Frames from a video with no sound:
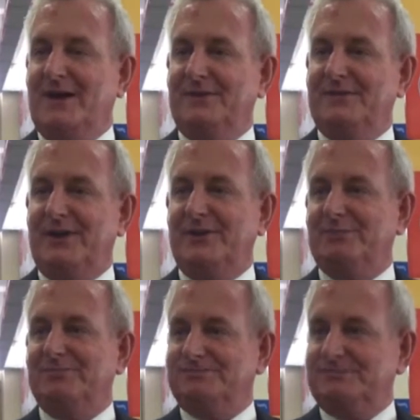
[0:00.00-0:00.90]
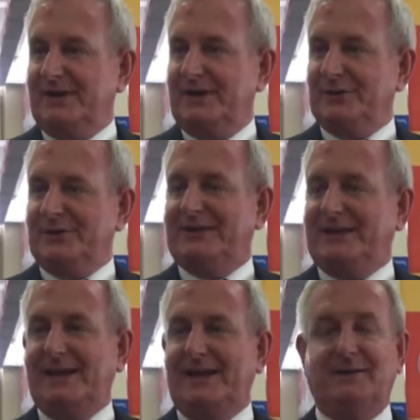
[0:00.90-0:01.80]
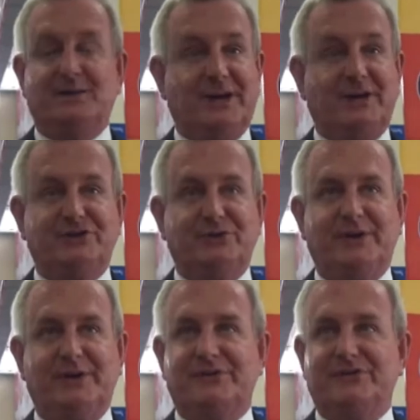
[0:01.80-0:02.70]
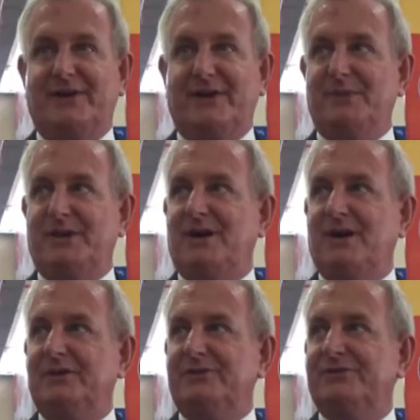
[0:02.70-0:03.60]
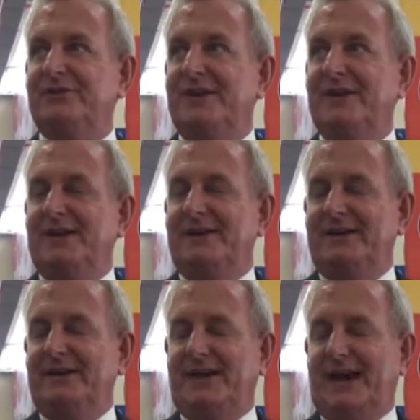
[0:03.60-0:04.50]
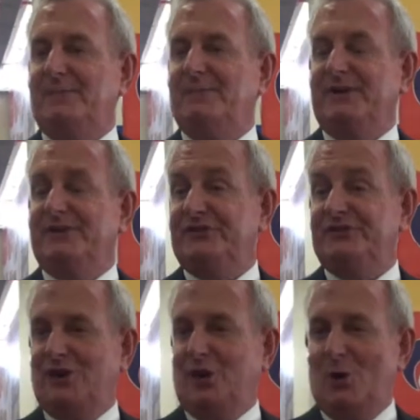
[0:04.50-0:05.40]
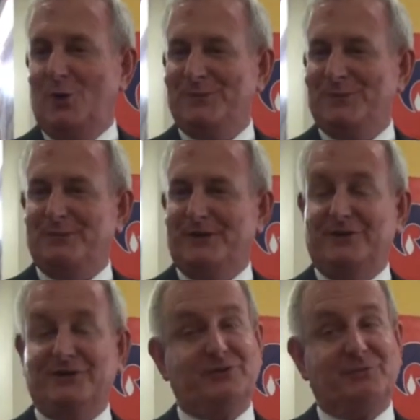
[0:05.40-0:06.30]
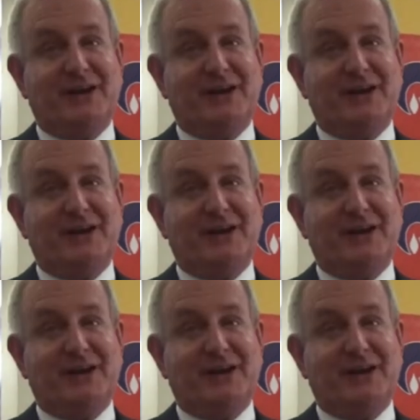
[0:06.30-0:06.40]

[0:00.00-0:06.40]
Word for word: Uh, the other the other key issue is is that because the ambience is low because it's